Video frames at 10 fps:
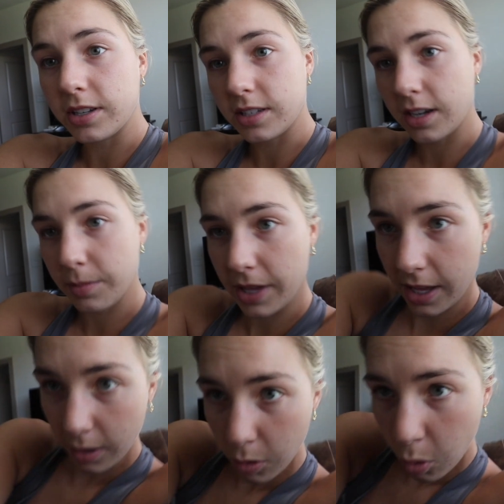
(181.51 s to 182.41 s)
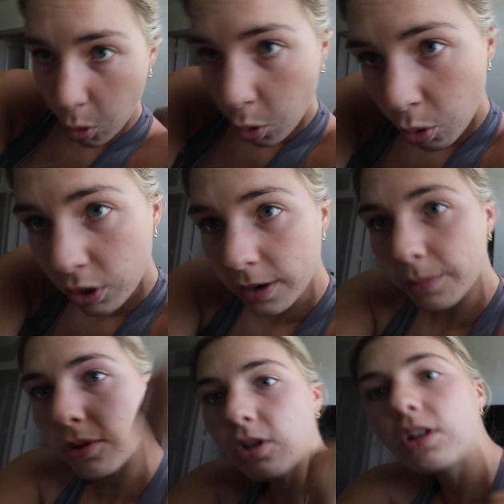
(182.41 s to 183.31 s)
is going to be
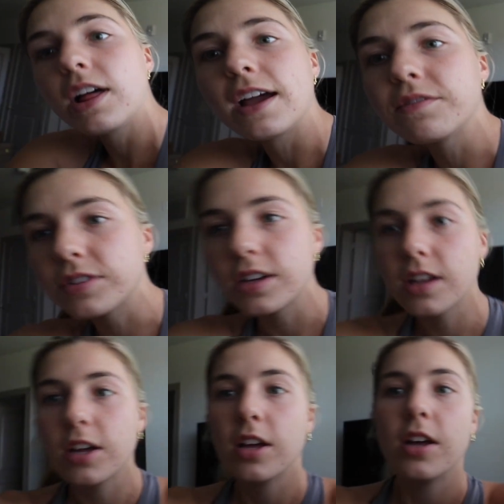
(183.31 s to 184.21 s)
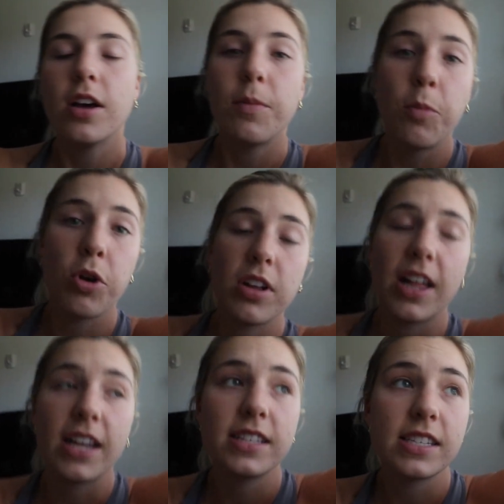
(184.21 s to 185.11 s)
horrible. I have more
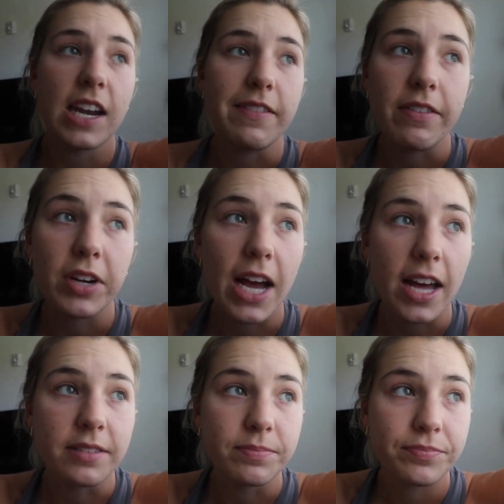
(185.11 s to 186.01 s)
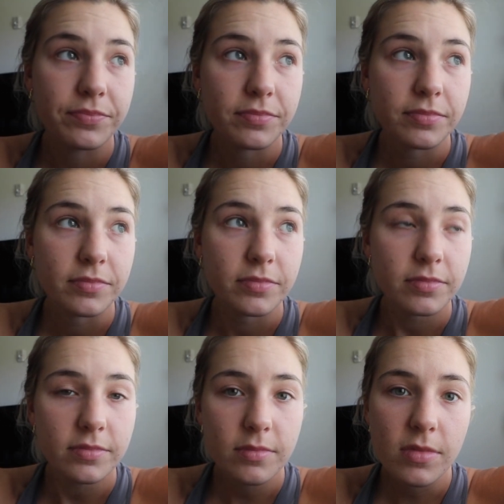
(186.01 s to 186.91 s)
clients than I've ever had
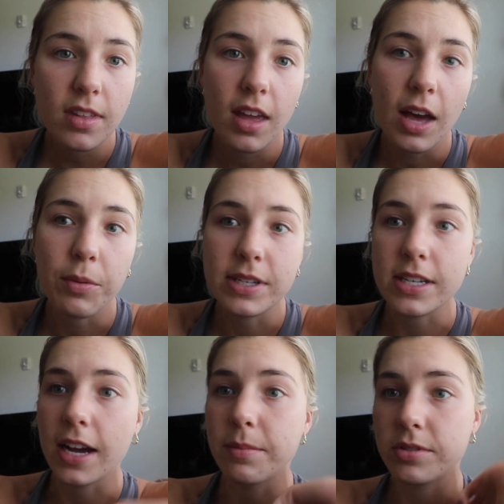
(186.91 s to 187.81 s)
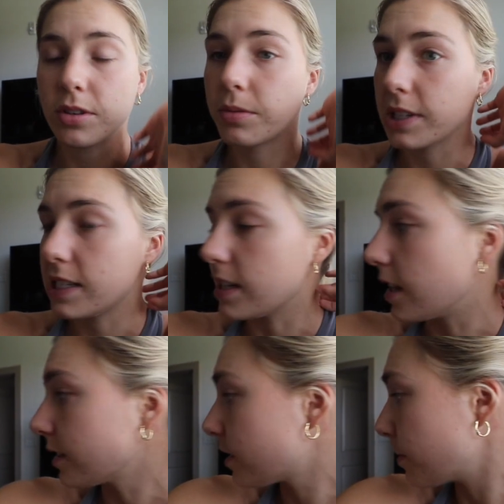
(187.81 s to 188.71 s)
at one time, so it really
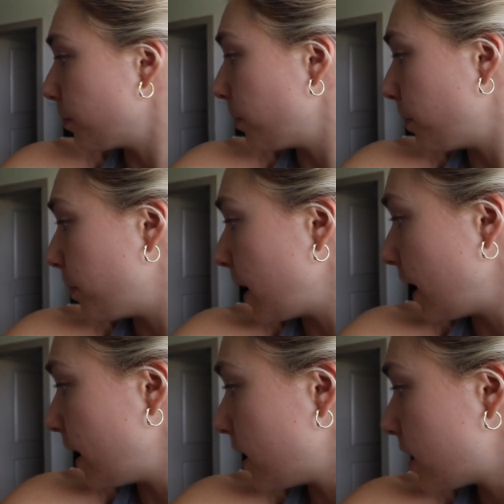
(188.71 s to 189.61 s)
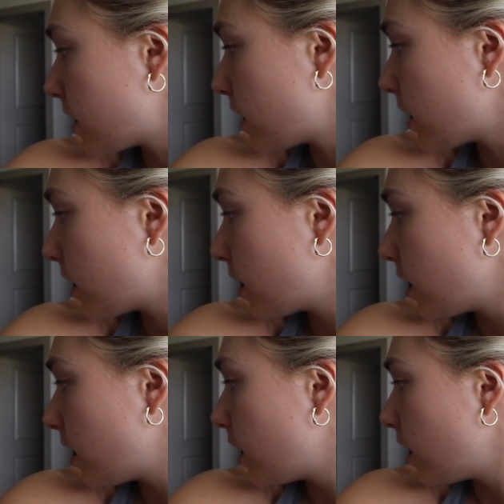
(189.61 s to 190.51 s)
sucks. But
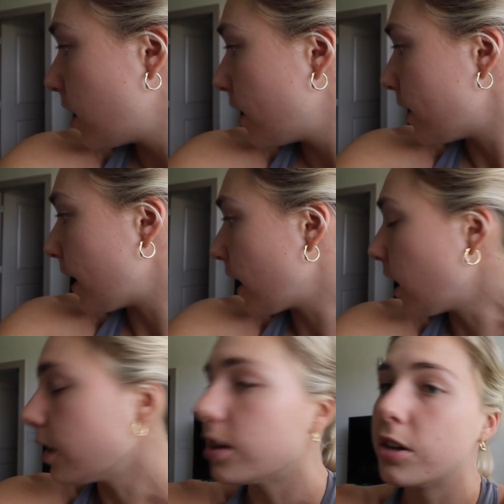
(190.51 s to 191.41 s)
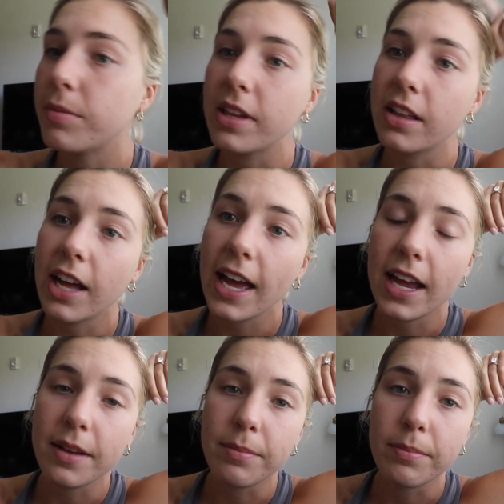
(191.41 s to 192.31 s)
then I got home. Eli
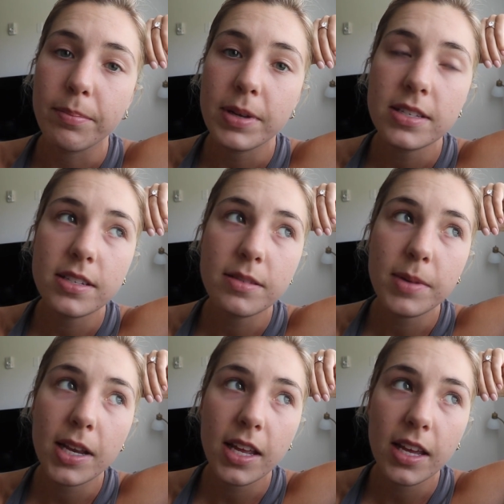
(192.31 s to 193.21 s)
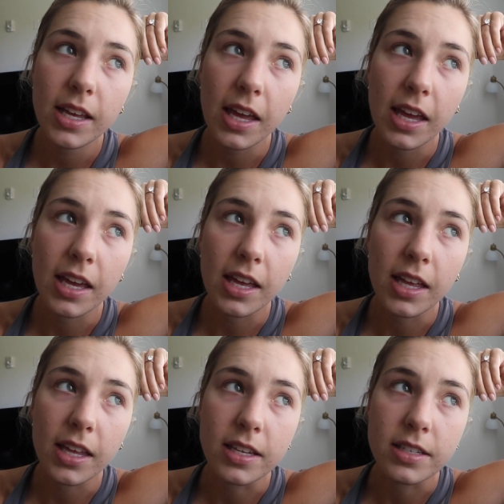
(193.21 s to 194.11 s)
had a business meeting
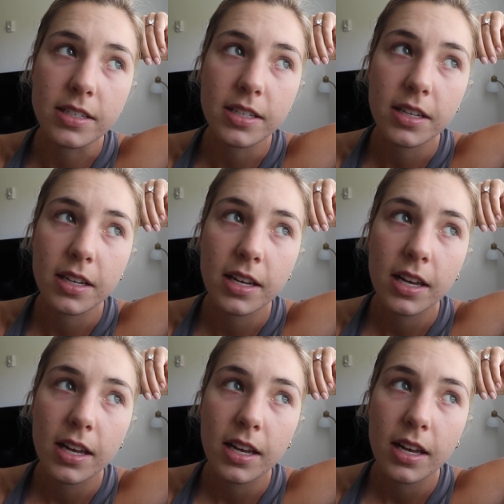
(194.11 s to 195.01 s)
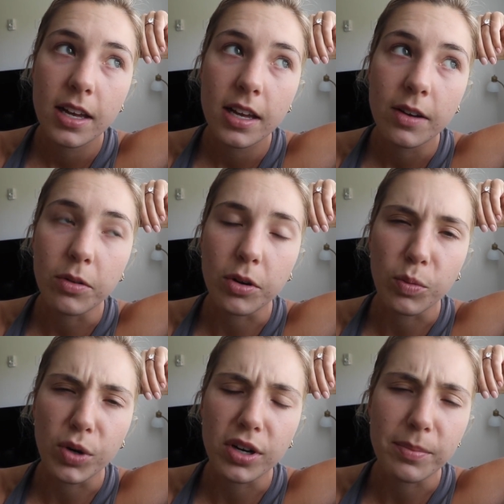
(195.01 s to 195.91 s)
and, or
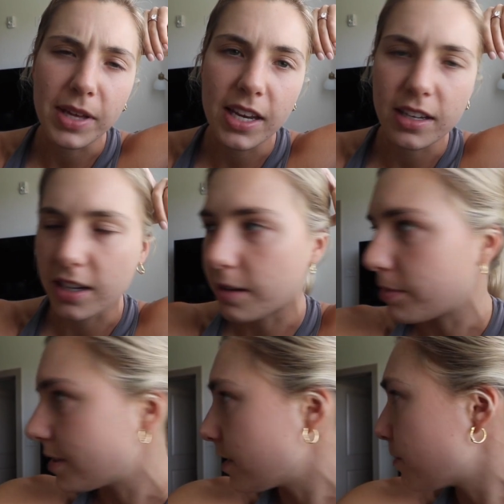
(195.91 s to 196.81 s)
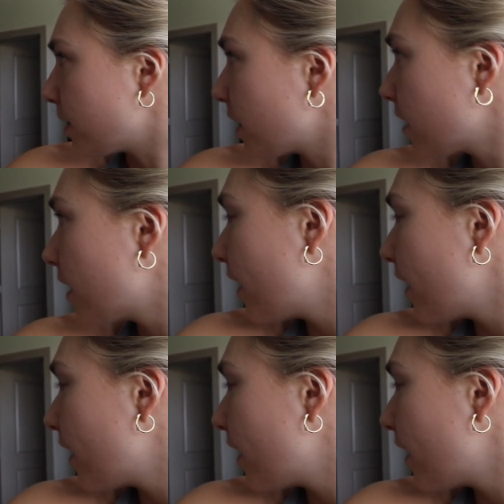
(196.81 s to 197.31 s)
a work meeting, not a business meeting